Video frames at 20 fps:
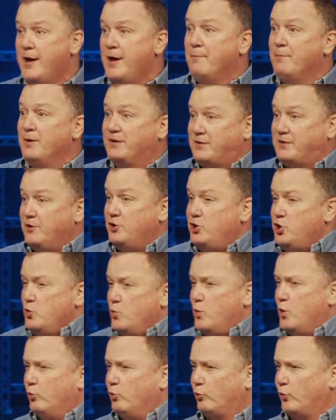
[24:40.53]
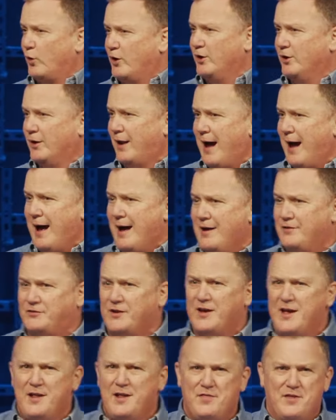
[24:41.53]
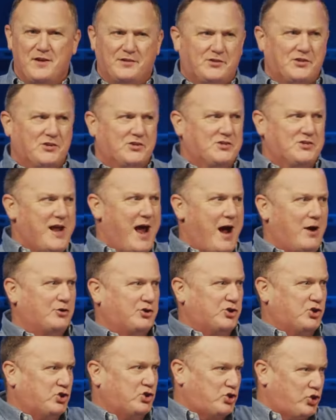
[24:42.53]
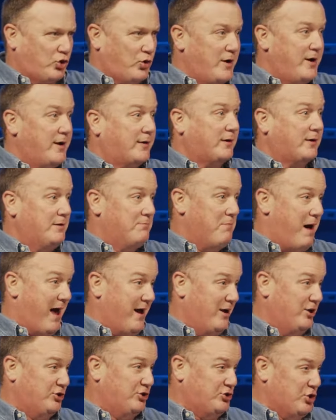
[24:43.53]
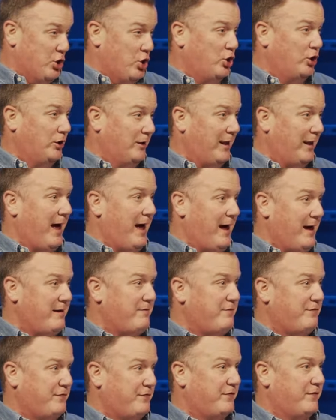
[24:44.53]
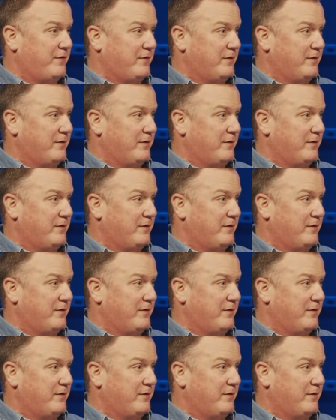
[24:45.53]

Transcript: but then you will realize this is now strength in my adult life.